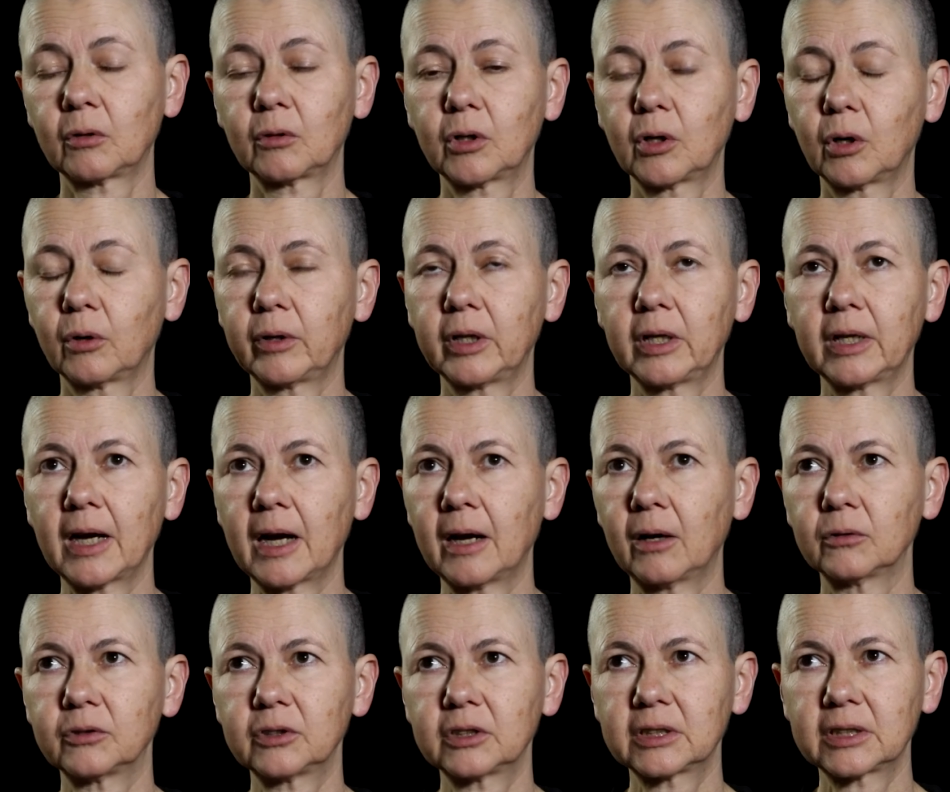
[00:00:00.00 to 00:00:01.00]
going
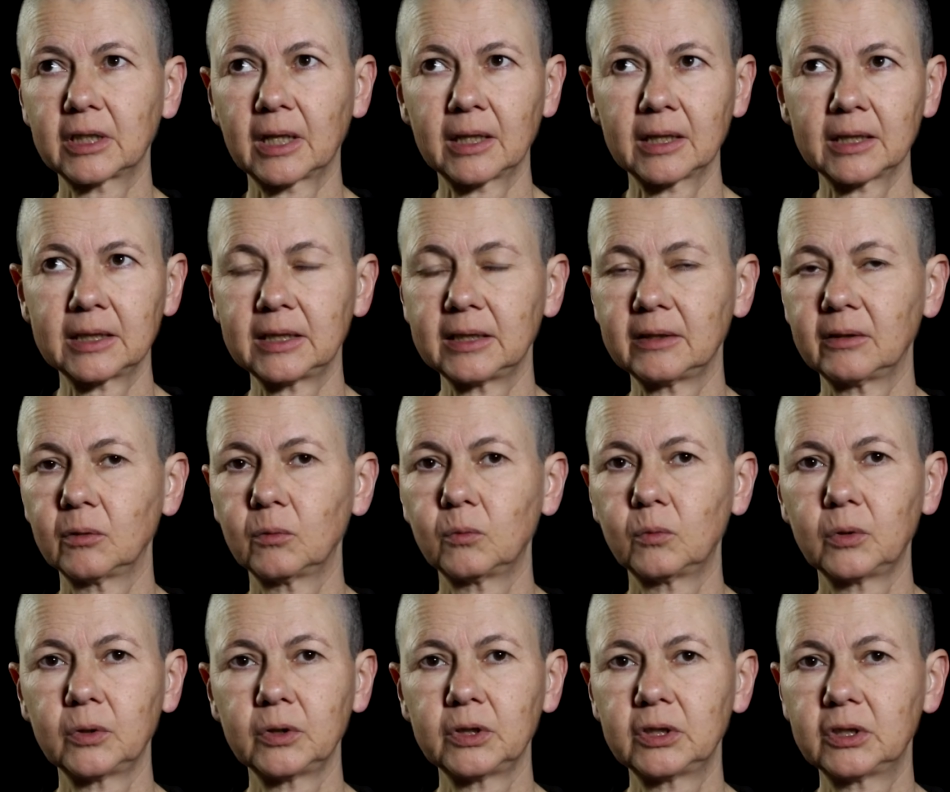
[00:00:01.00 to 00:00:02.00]
outside in the
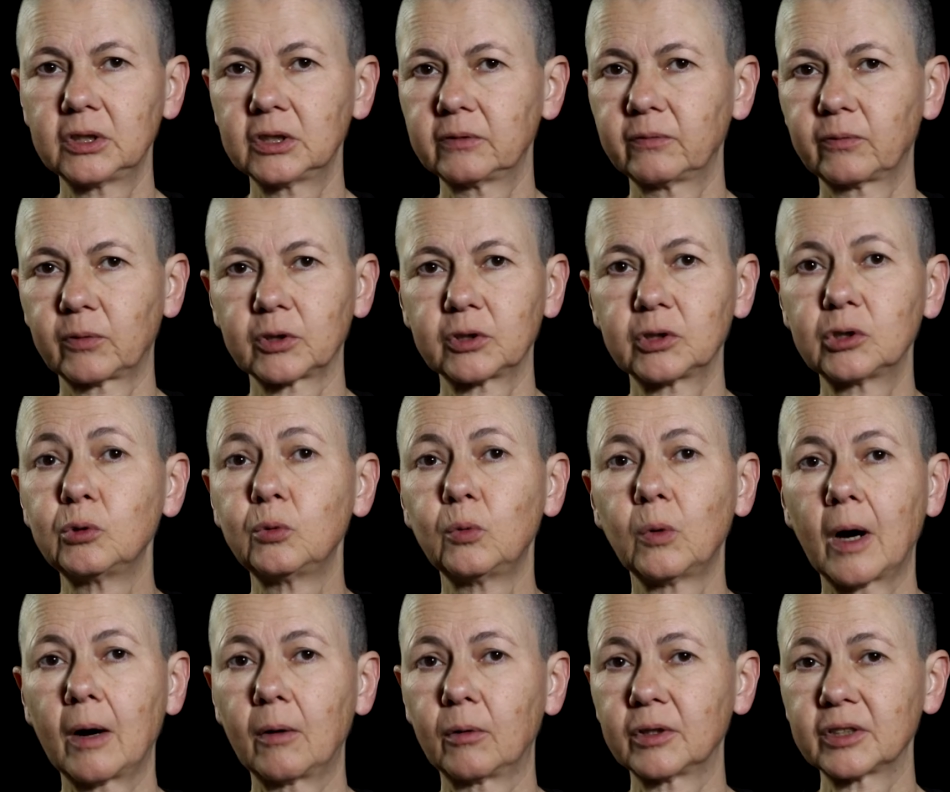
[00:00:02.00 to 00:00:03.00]
woods for
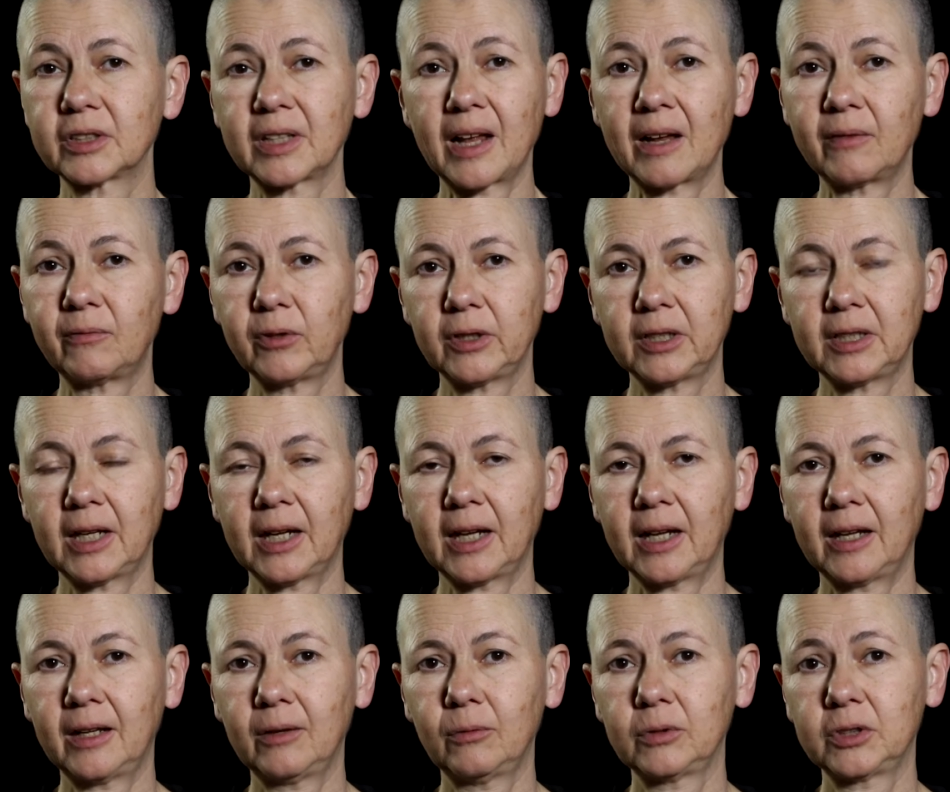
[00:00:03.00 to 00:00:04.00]
2 hours every
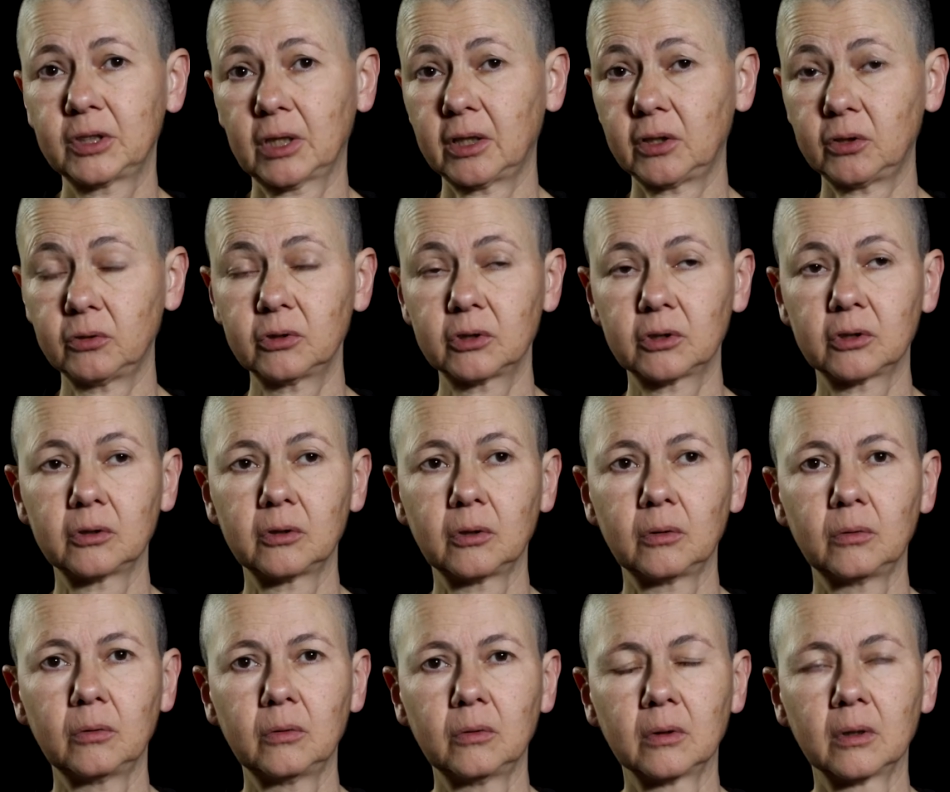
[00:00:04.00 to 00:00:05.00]
day, which I used to
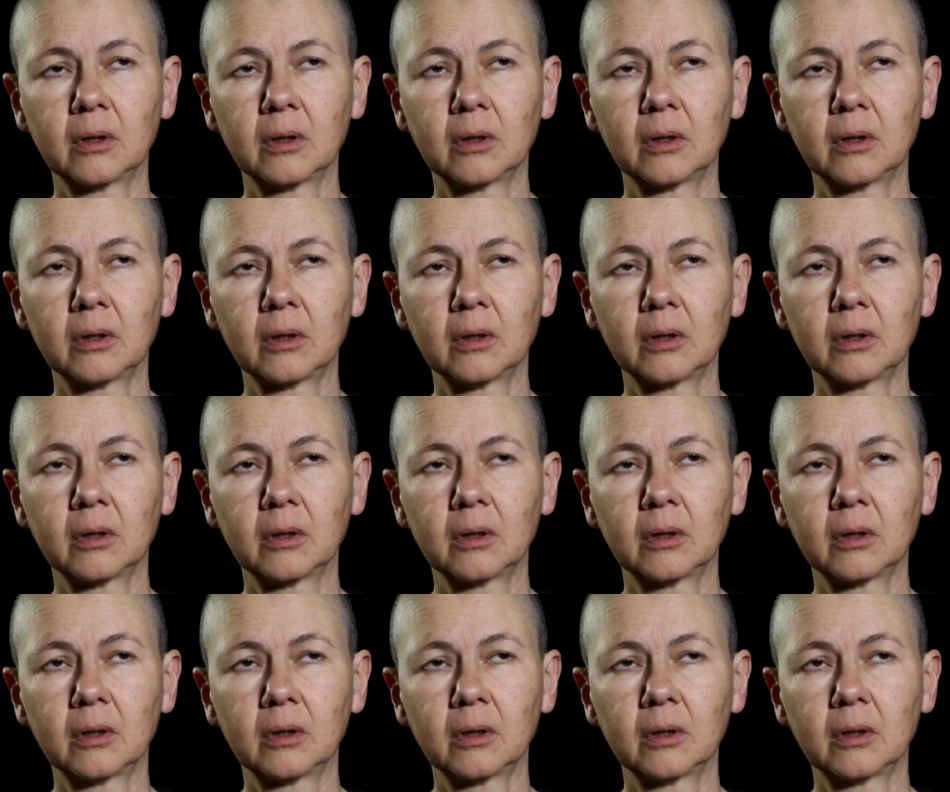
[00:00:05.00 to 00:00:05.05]
do.